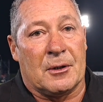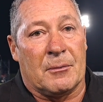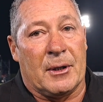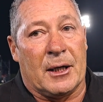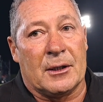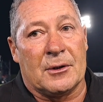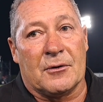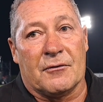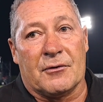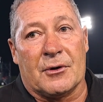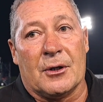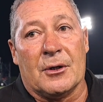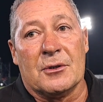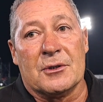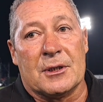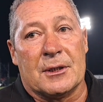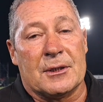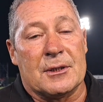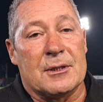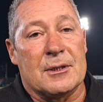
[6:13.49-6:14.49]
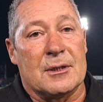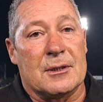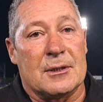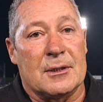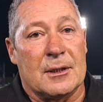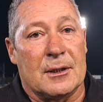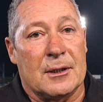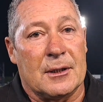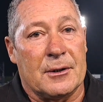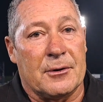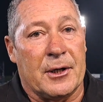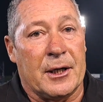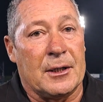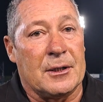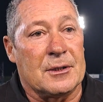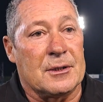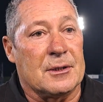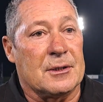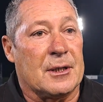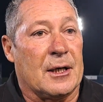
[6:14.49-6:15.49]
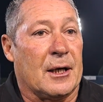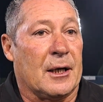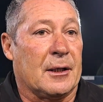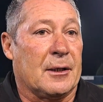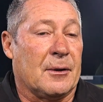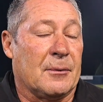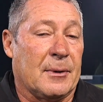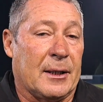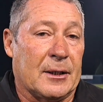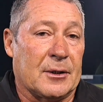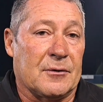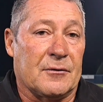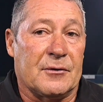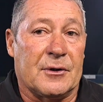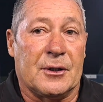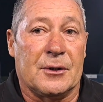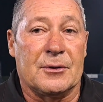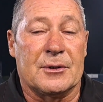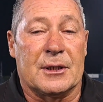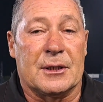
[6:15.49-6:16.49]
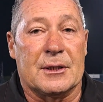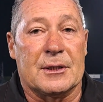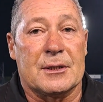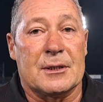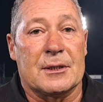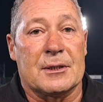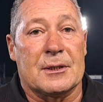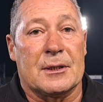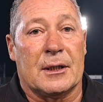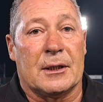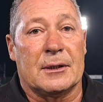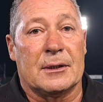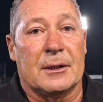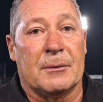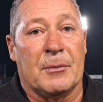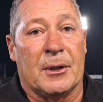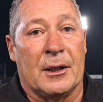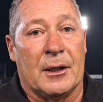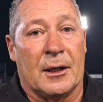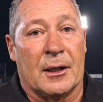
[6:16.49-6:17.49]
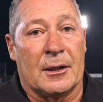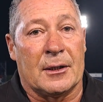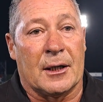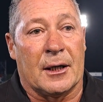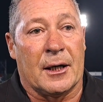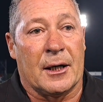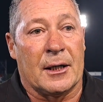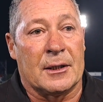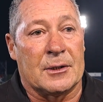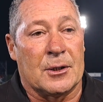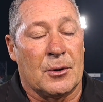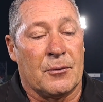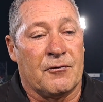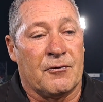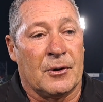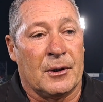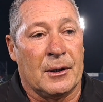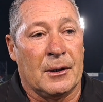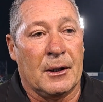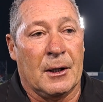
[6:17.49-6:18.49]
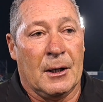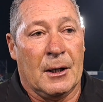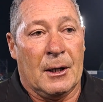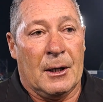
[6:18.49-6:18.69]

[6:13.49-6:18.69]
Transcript: The amount of goals and assists uh, has had, the amount of goals and assists that the uh, Mendieta has, hopefully